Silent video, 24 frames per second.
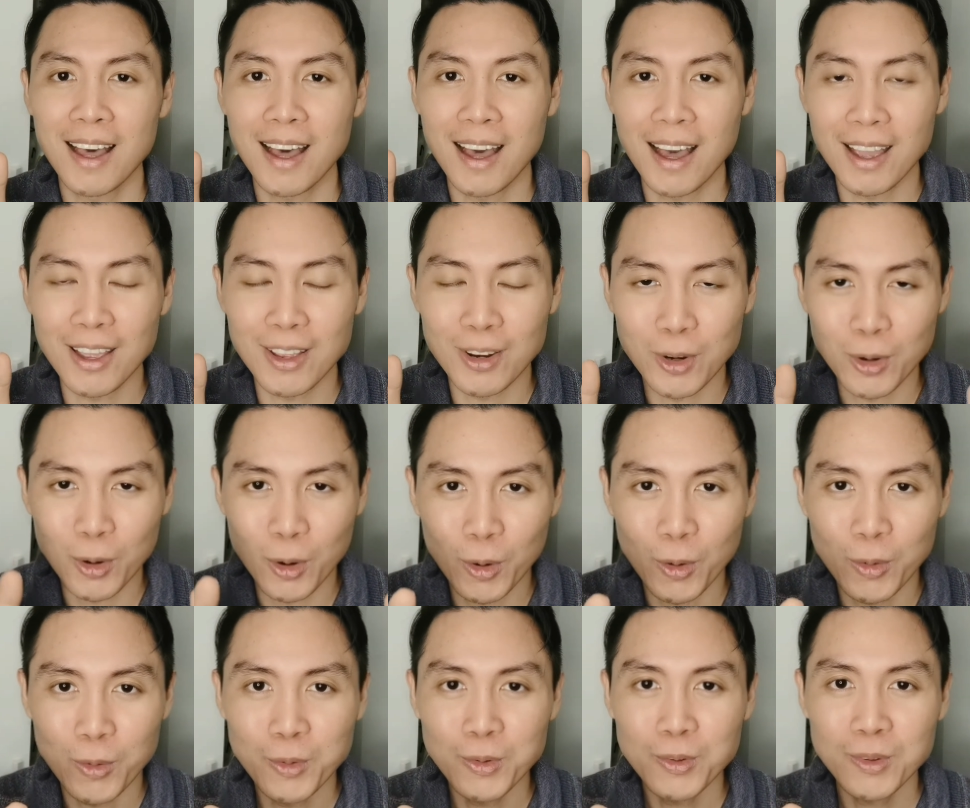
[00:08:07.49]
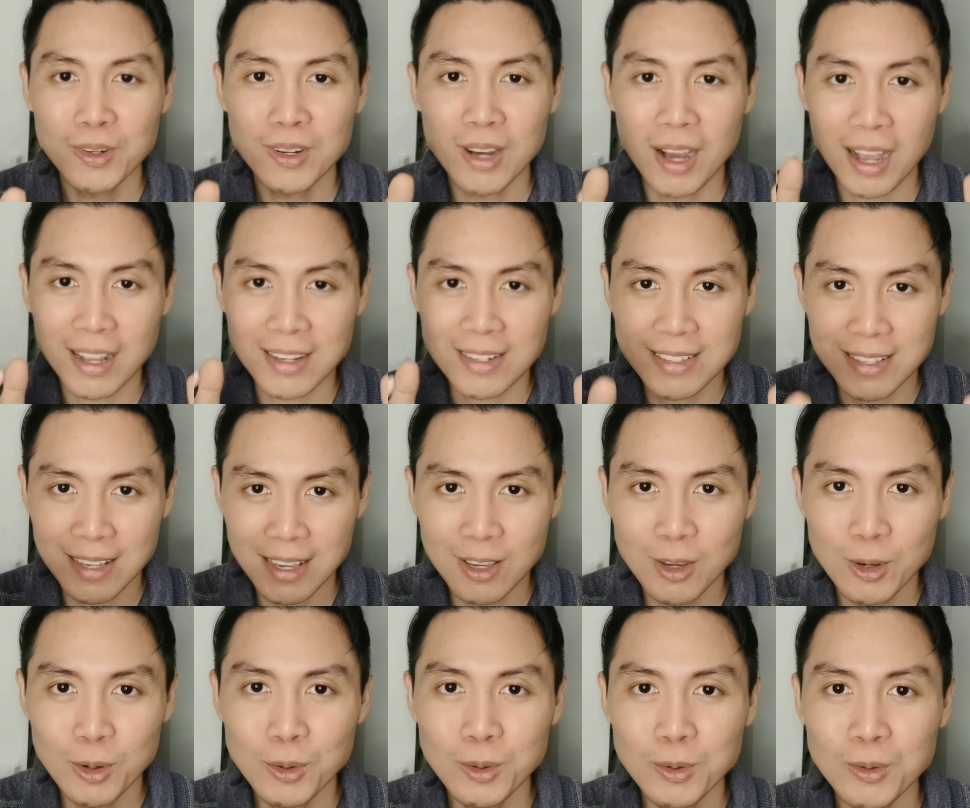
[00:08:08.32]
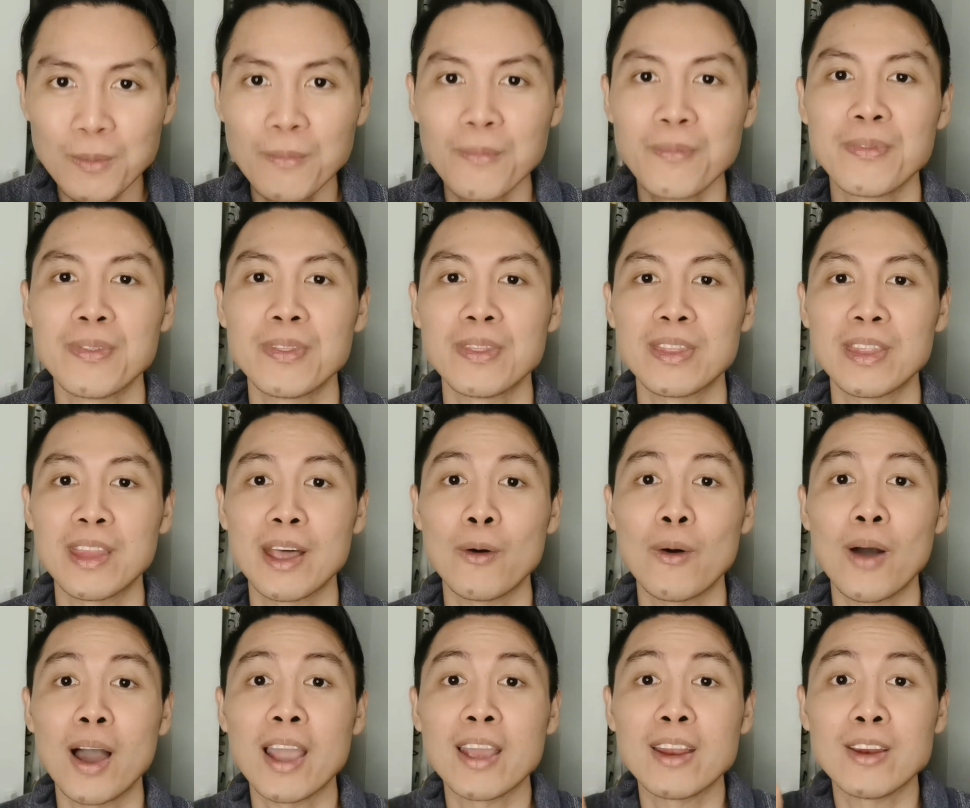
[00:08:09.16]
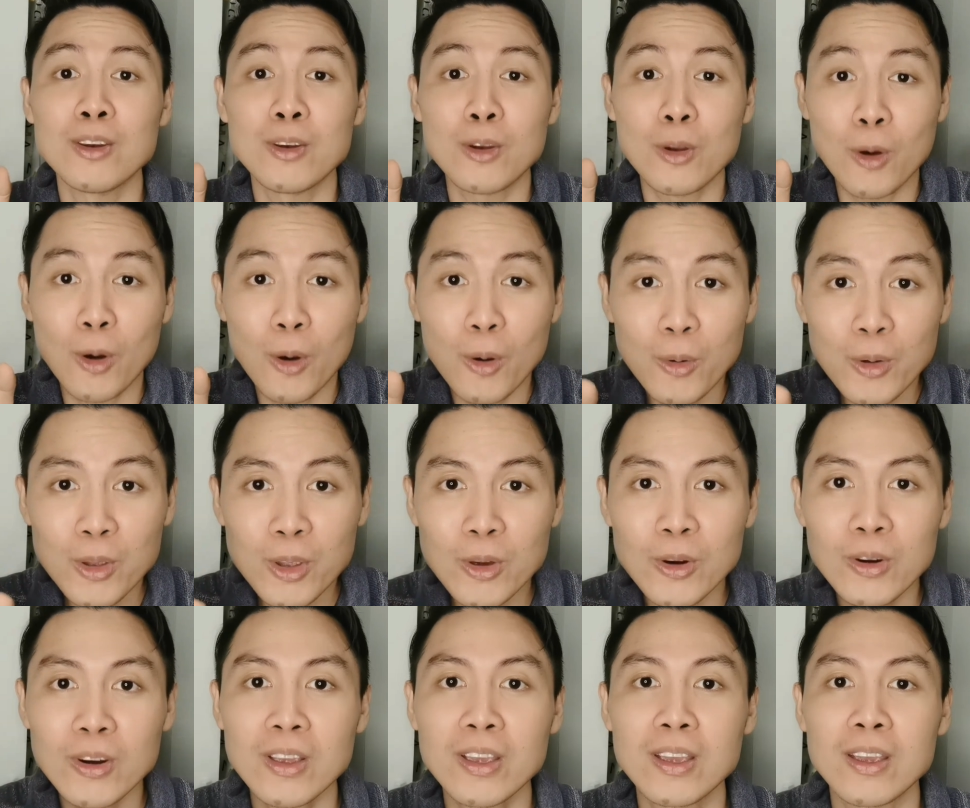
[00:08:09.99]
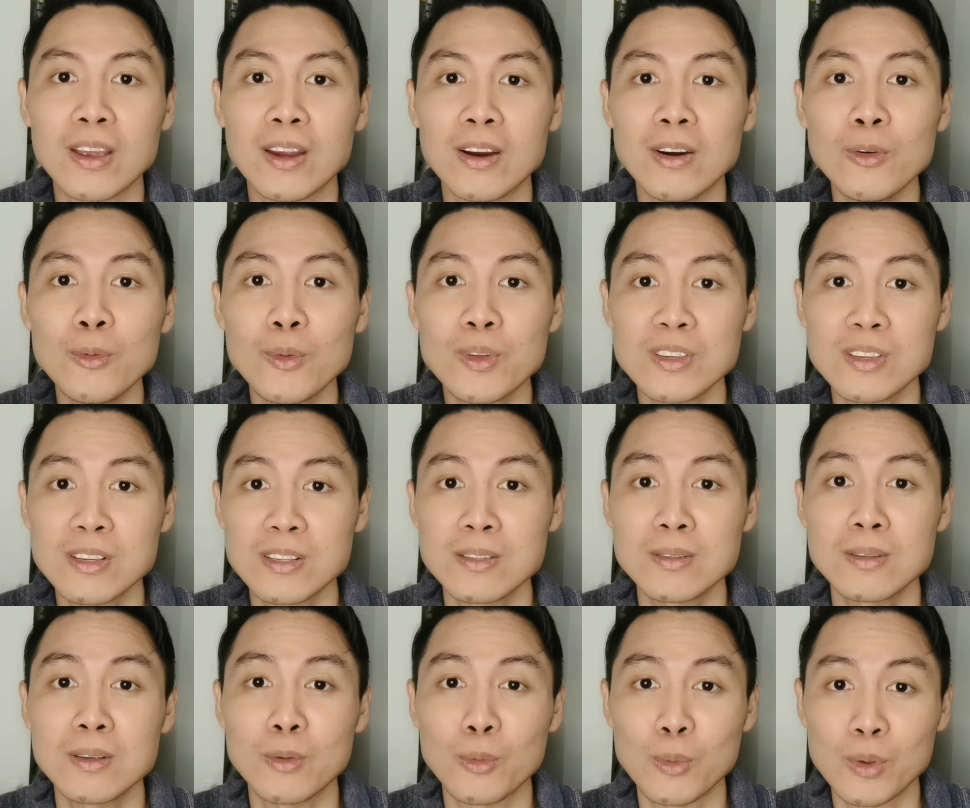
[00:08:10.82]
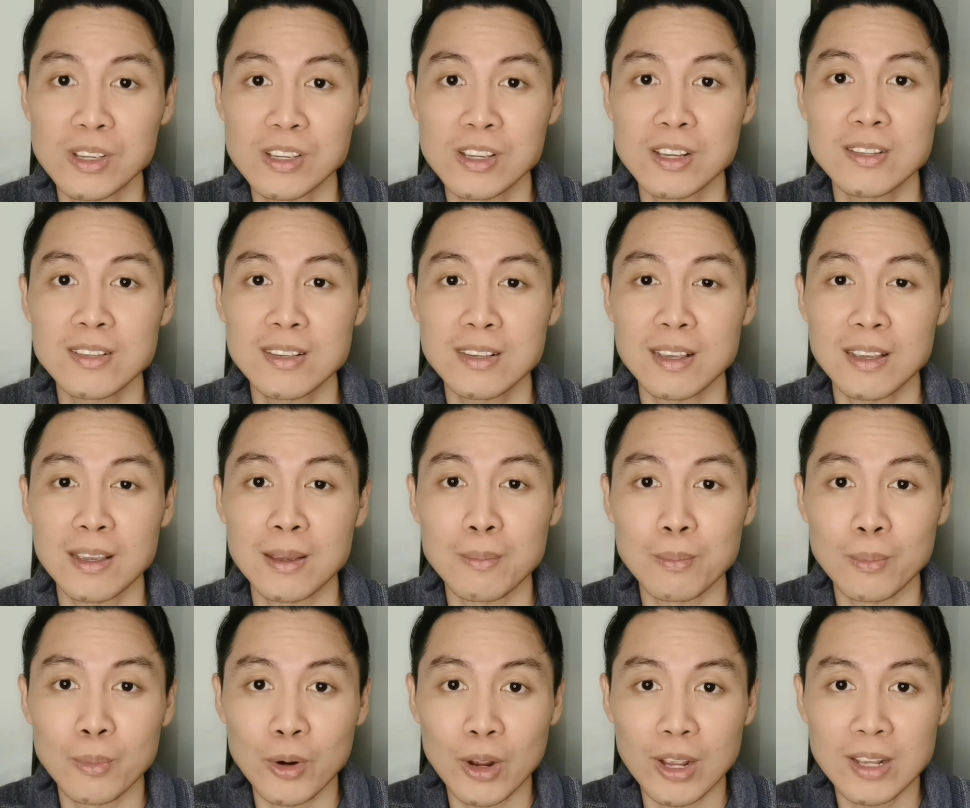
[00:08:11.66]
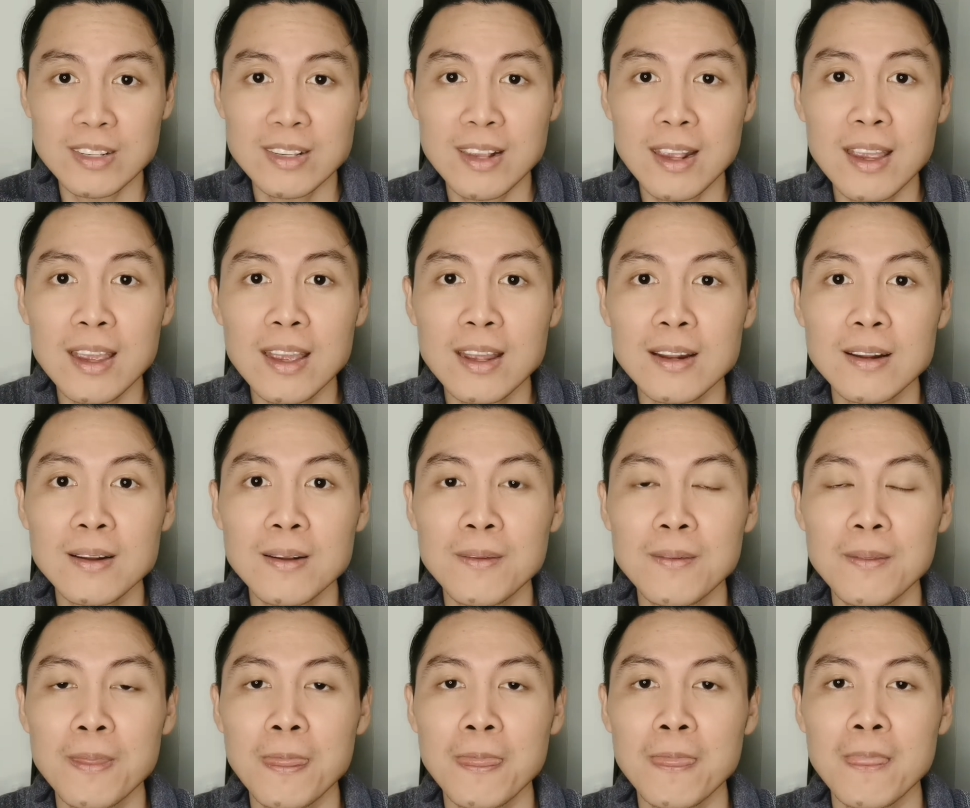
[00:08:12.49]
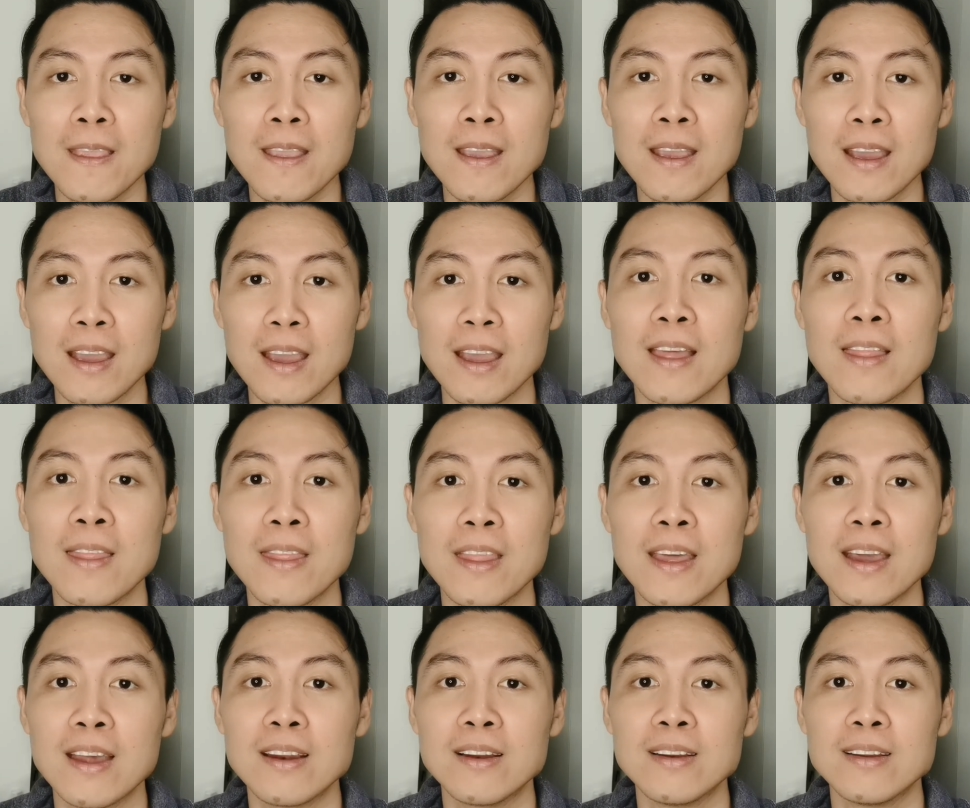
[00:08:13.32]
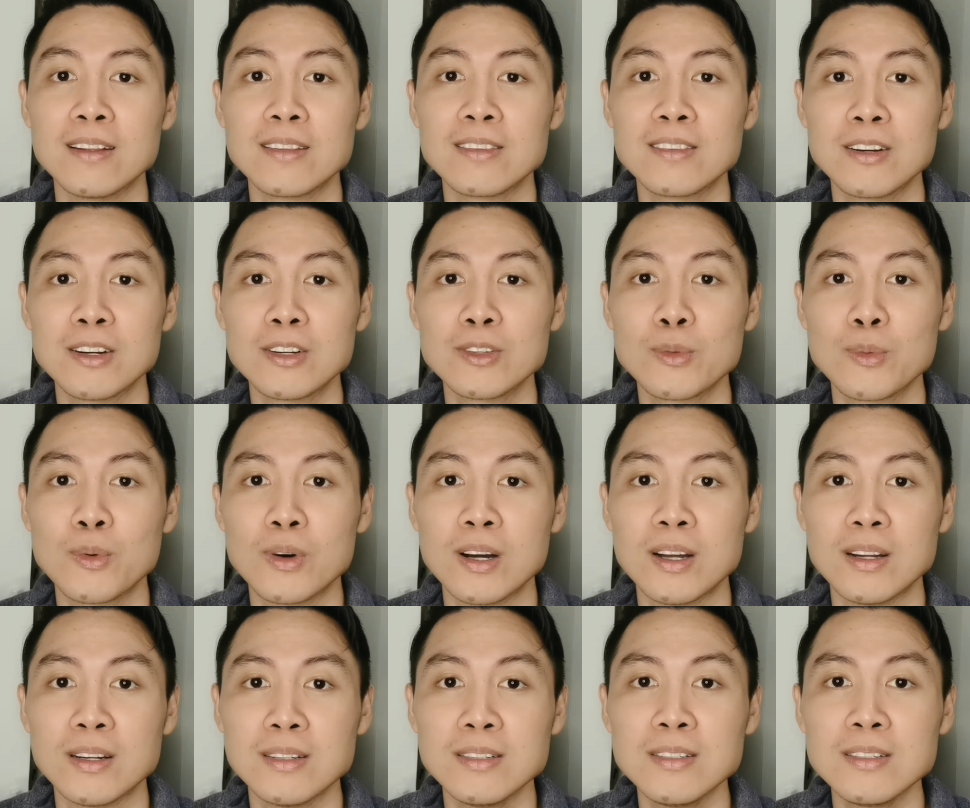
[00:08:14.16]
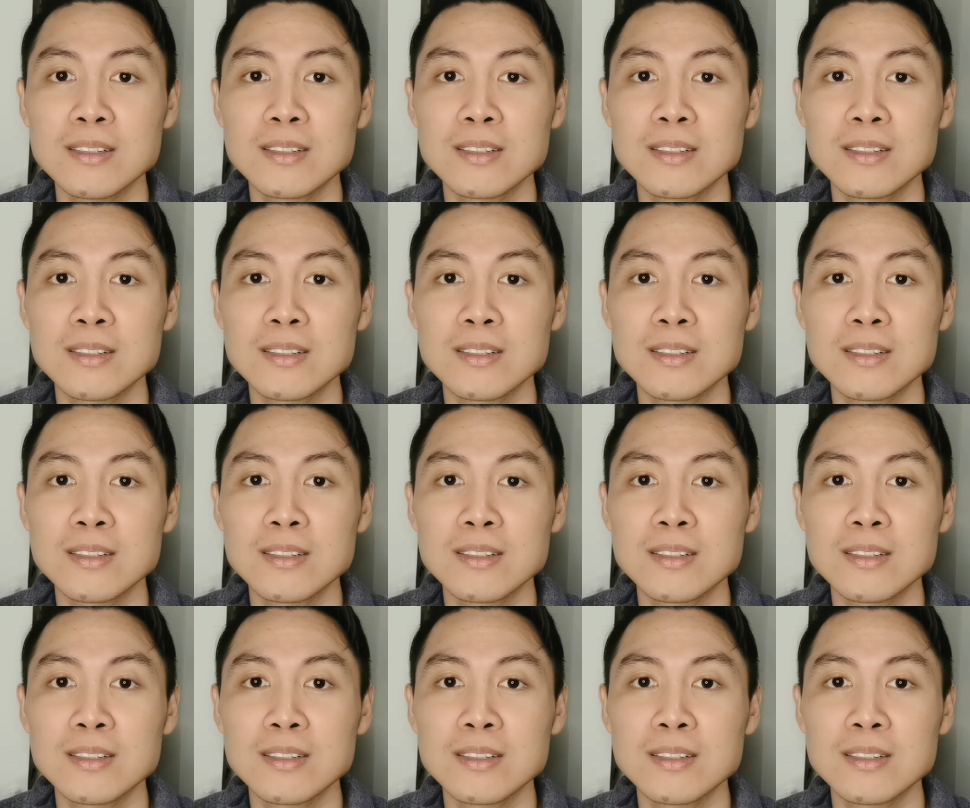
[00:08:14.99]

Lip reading: I know, I see you now, I know you're here, which is embracing it. And then the third one,